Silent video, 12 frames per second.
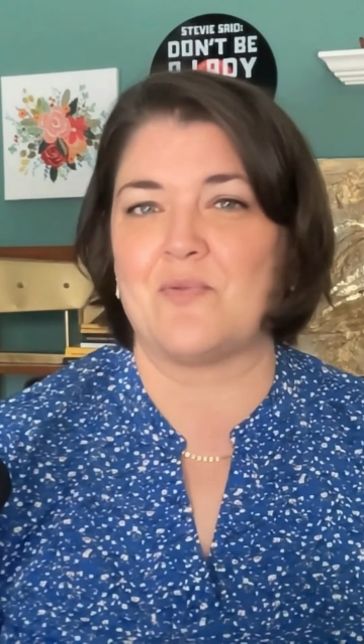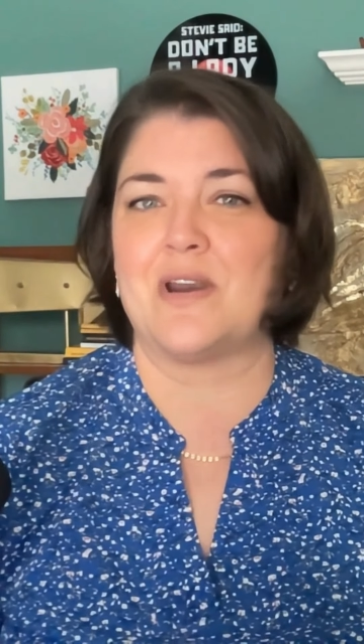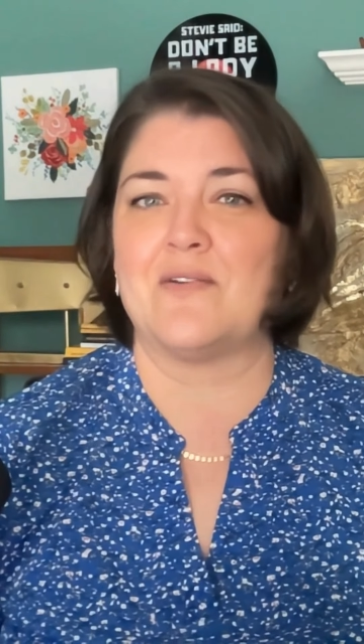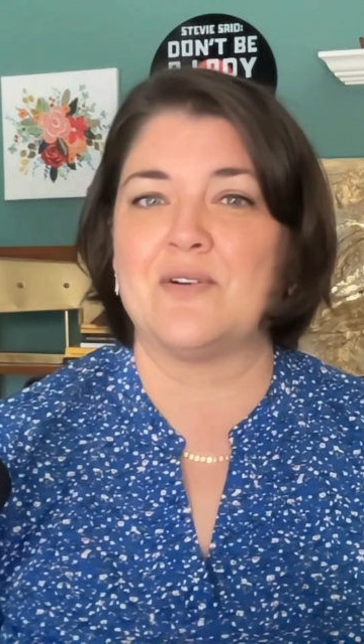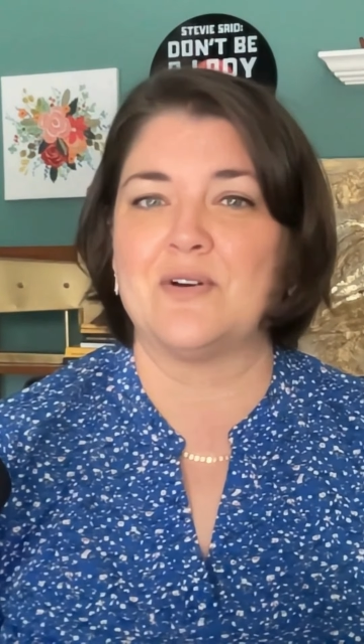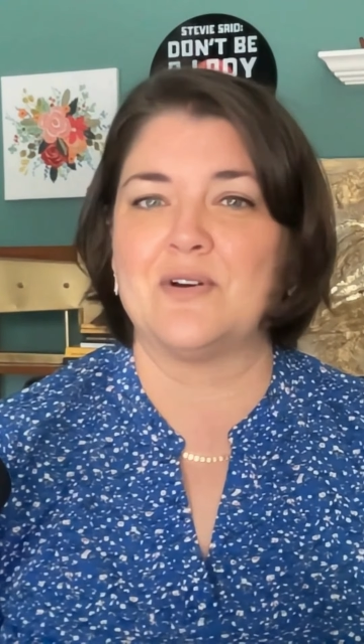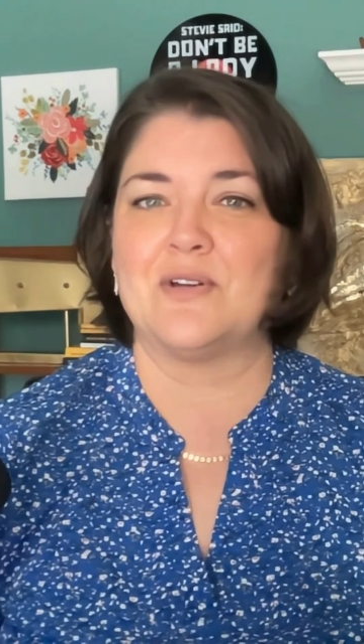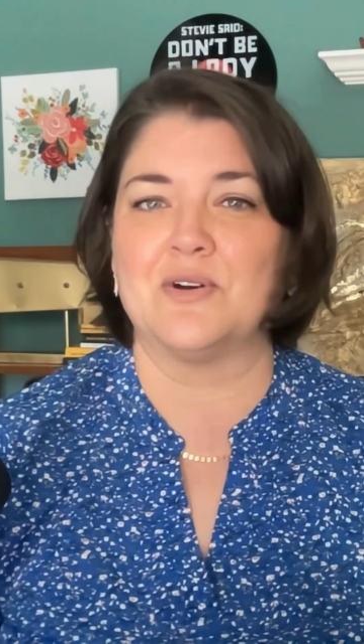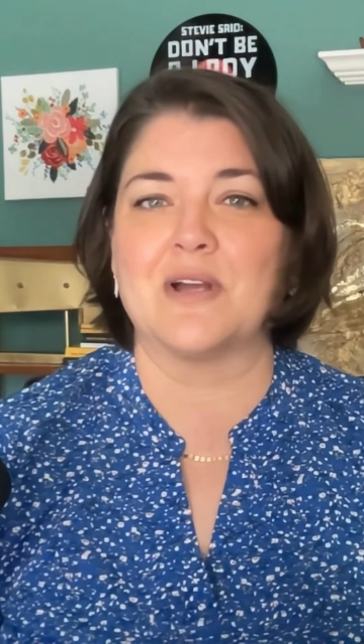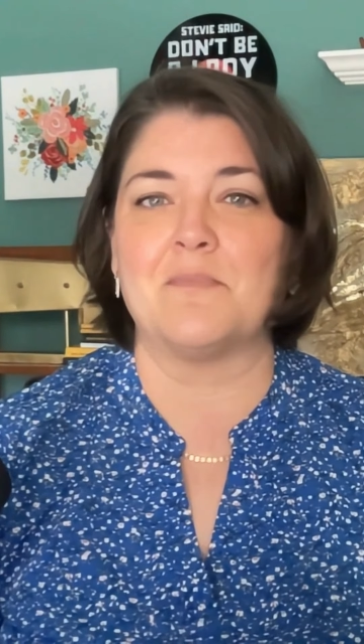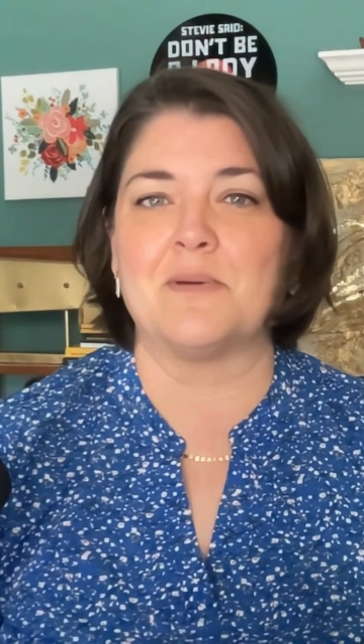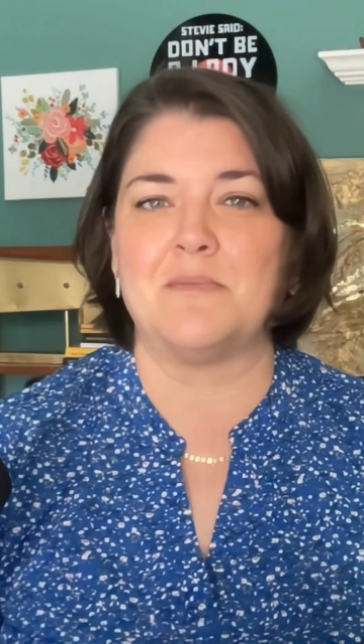whatever your
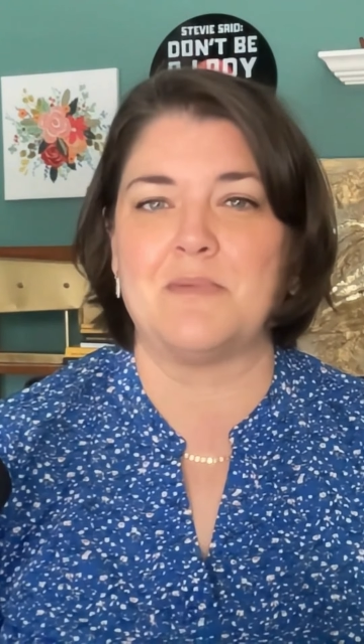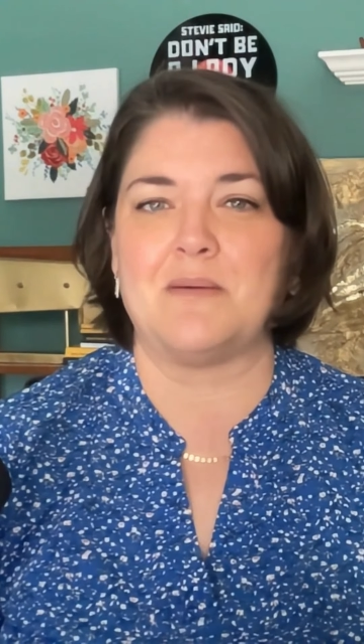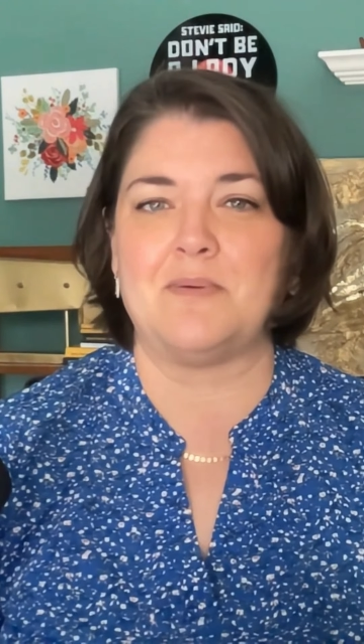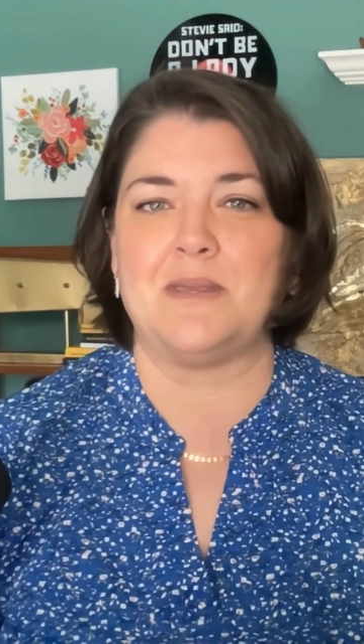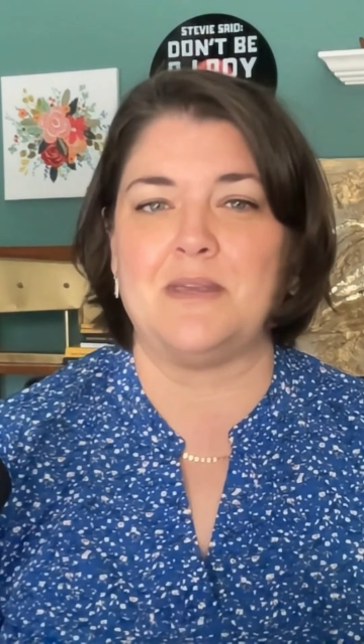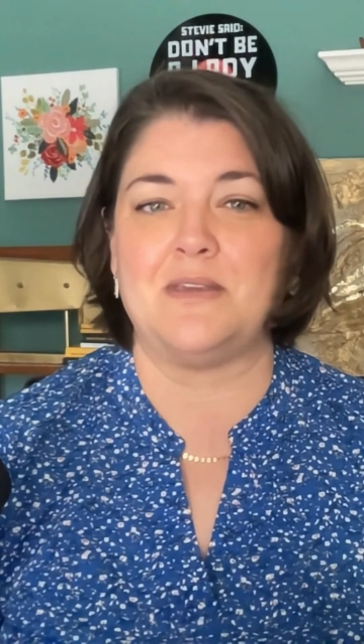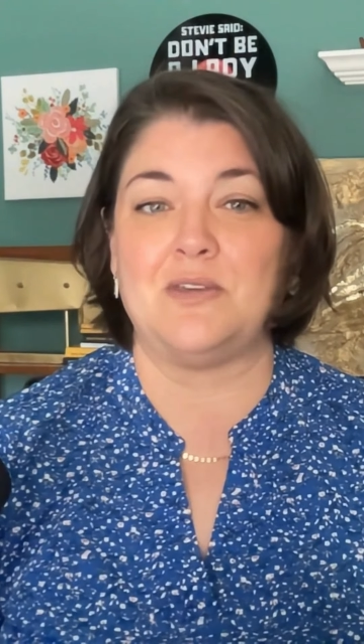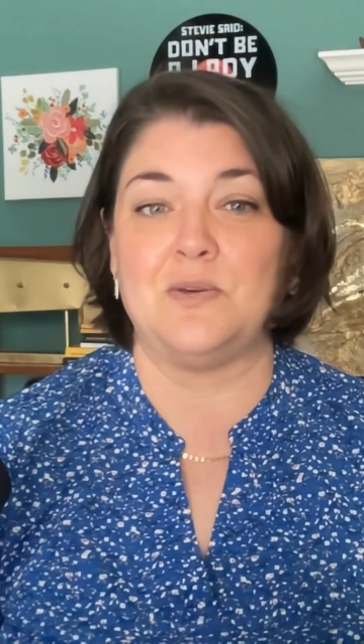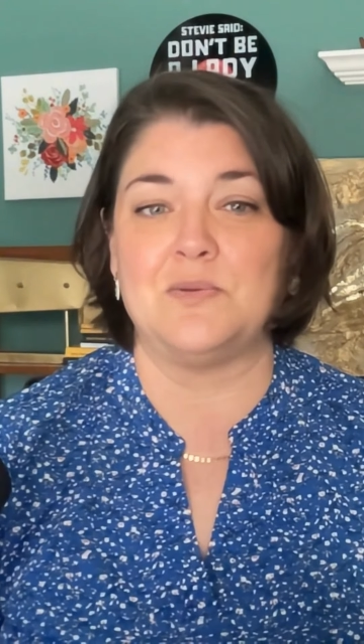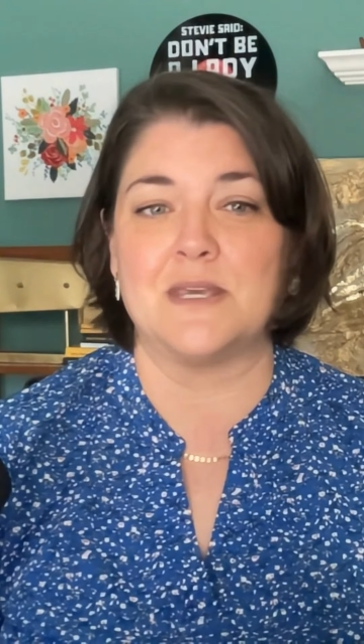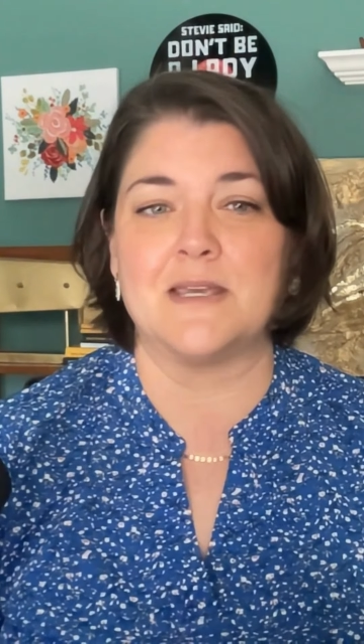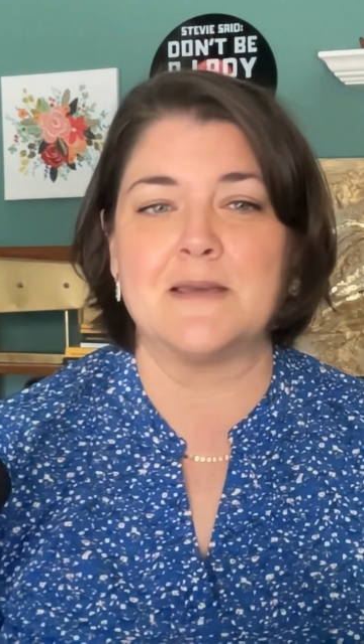company may be
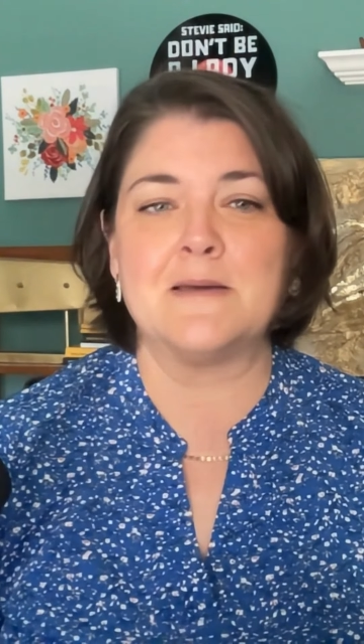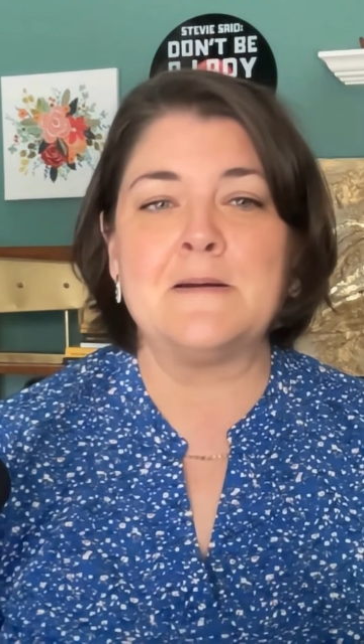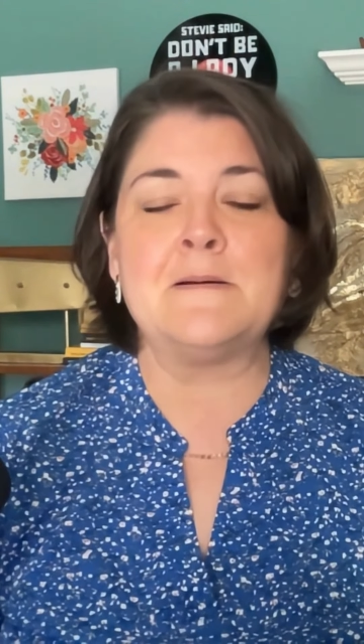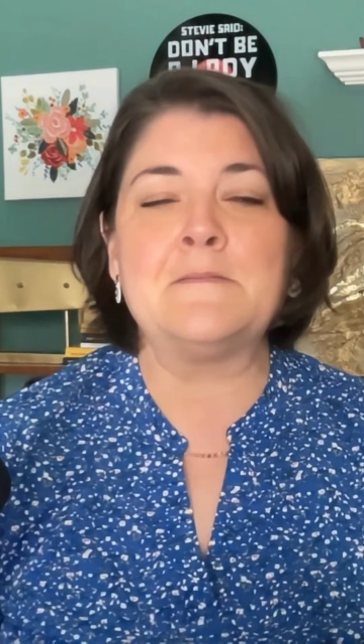using.